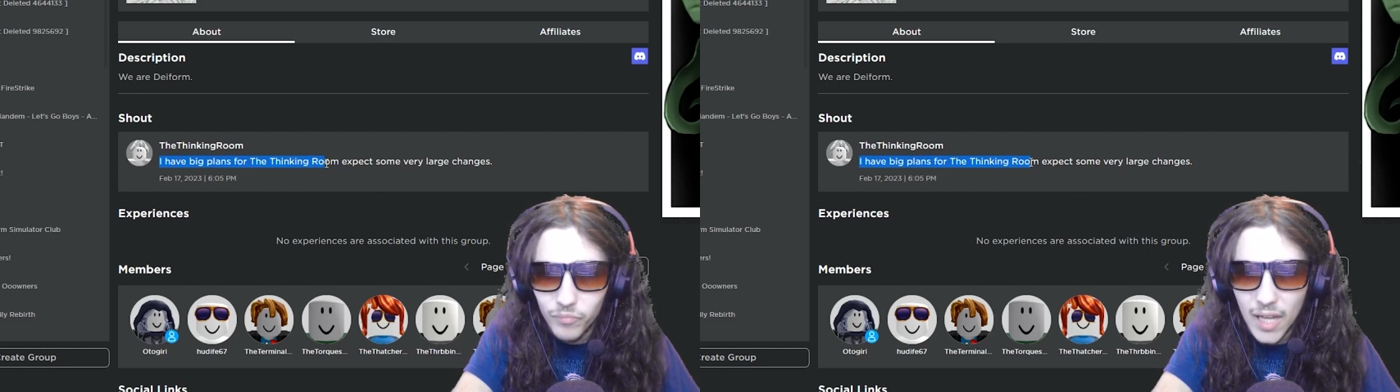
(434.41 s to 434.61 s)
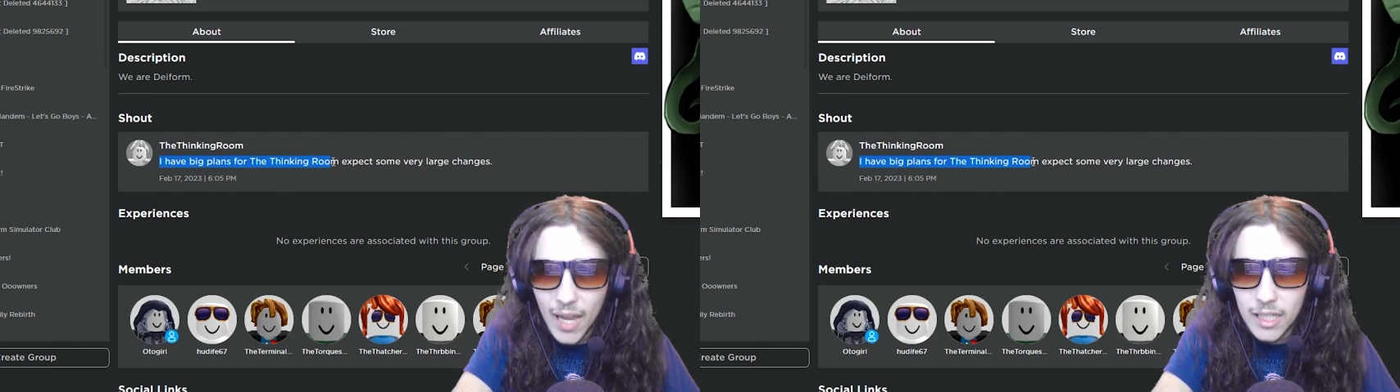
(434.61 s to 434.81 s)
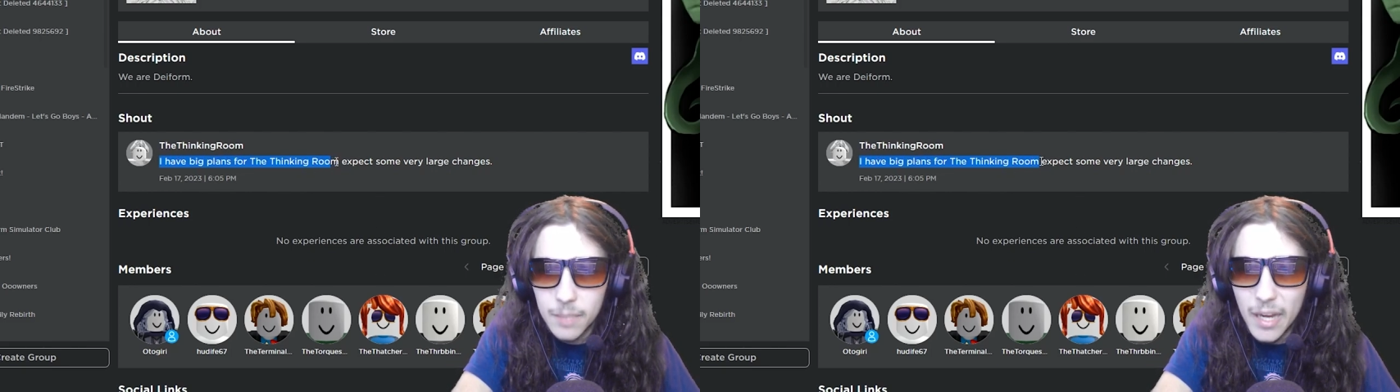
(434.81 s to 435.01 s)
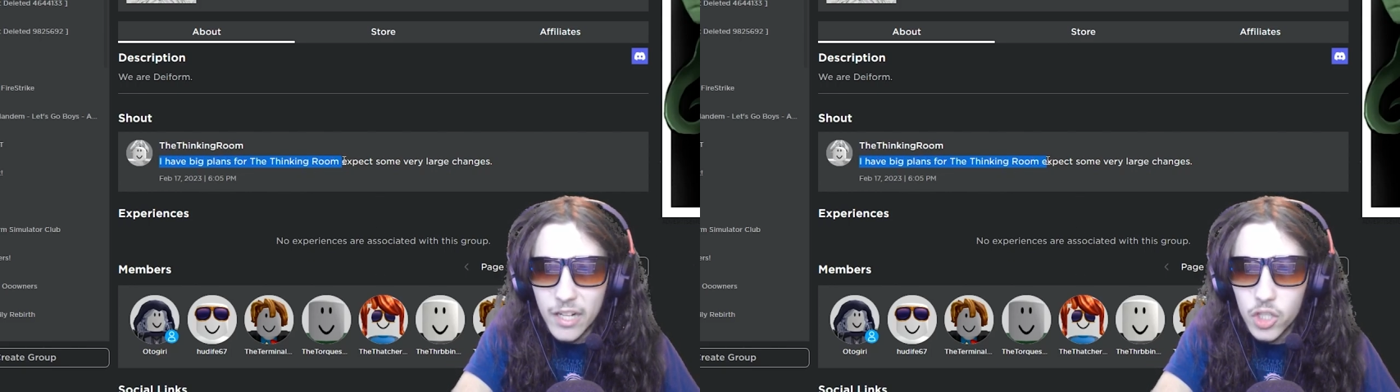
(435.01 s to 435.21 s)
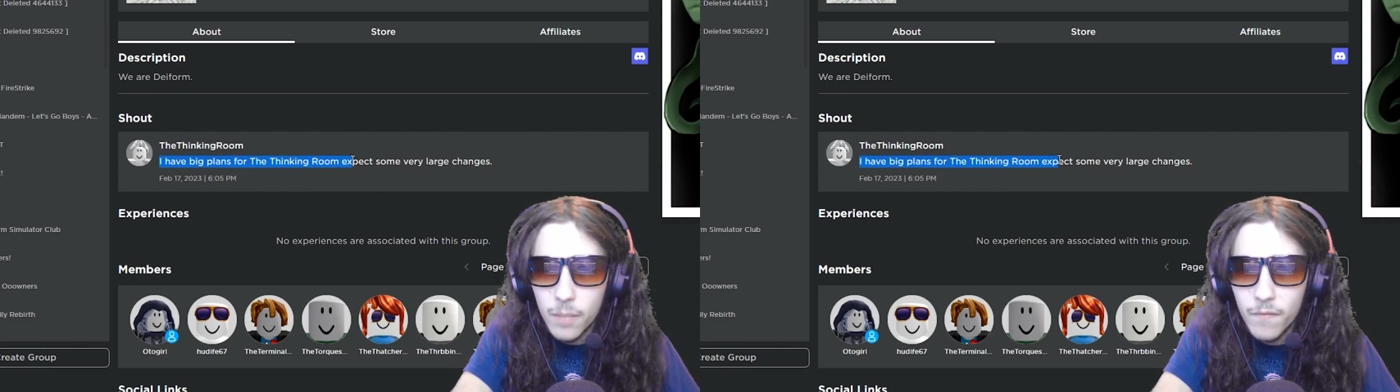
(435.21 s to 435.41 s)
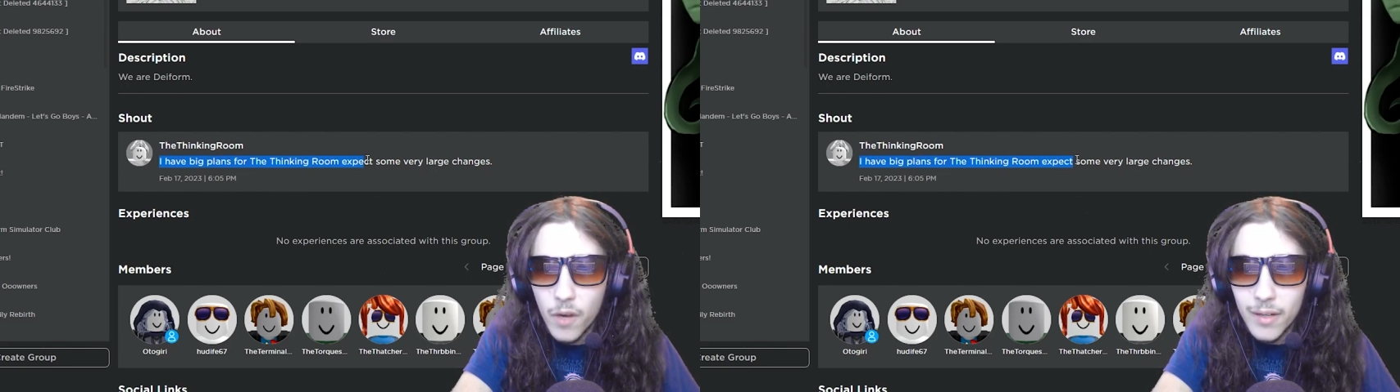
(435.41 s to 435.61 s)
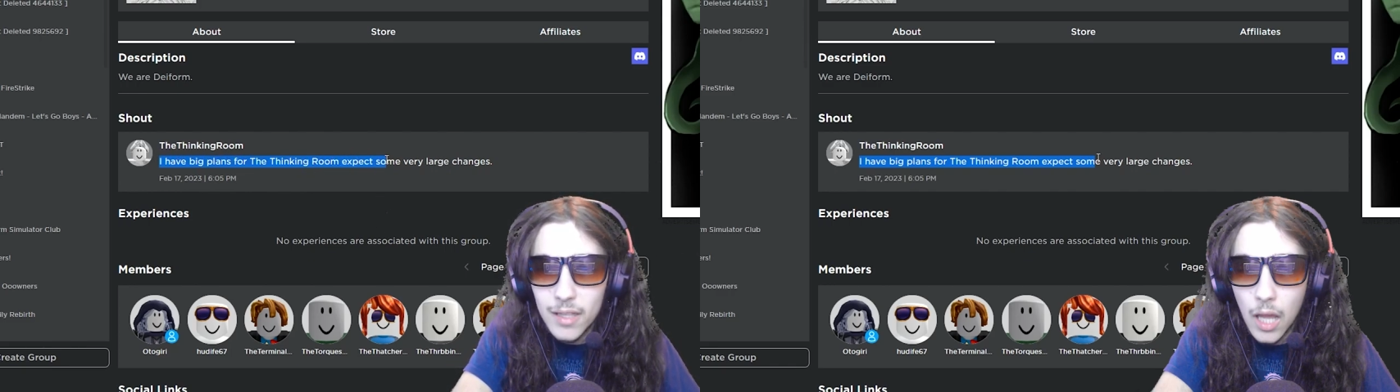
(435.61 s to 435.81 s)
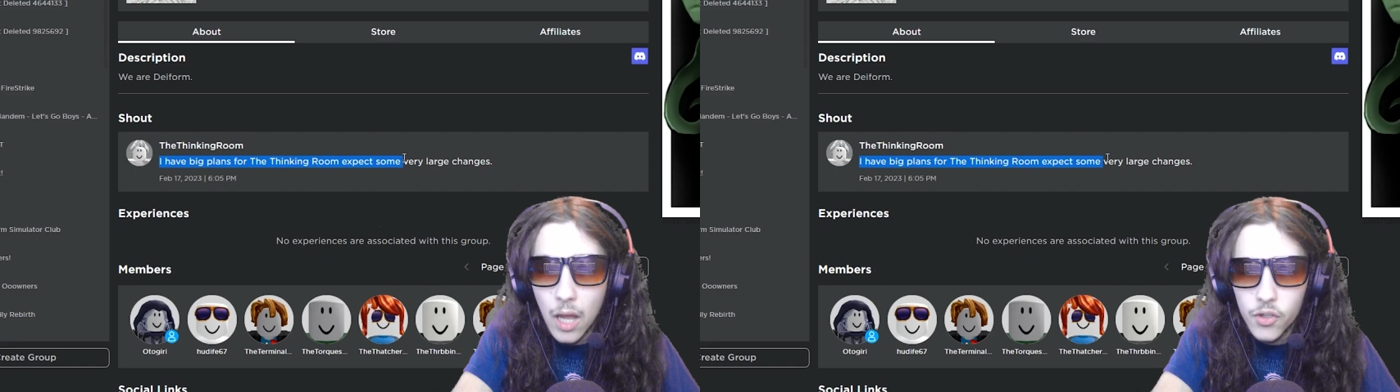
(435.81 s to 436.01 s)
Expect some very
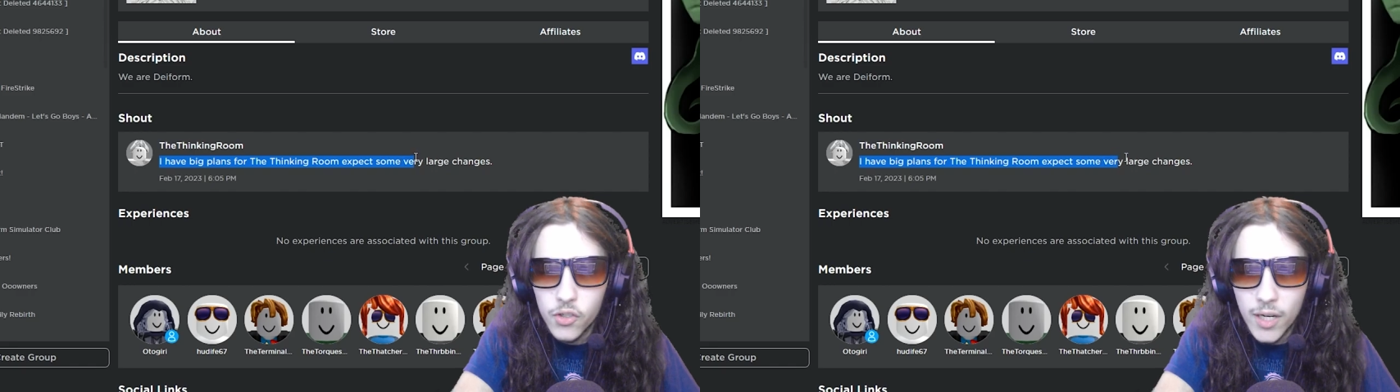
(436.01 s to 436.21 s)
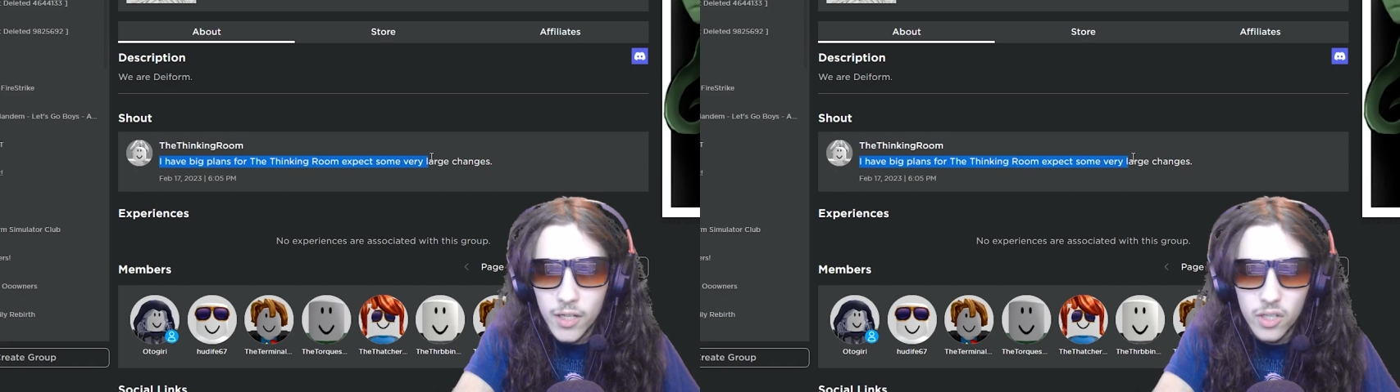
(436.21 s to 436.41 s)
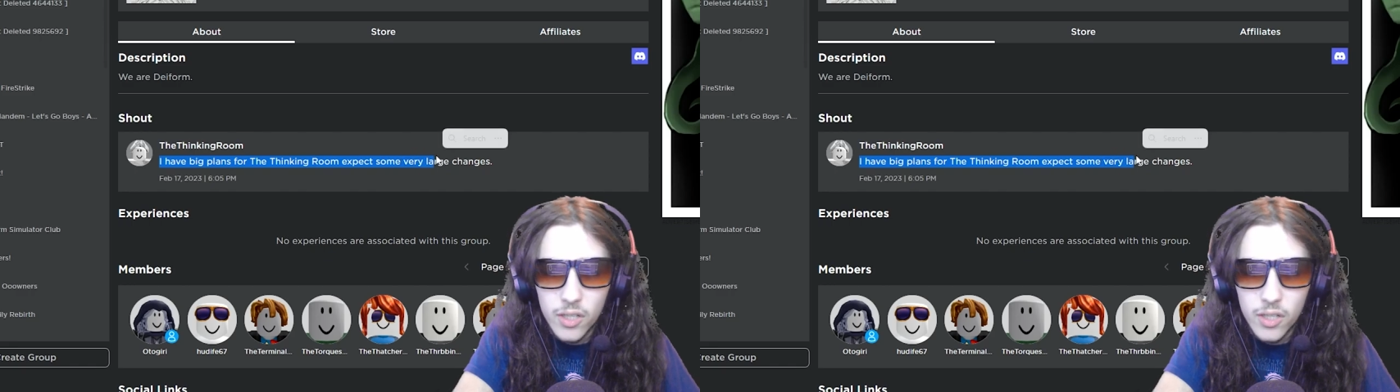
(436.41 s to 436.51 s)
large changes.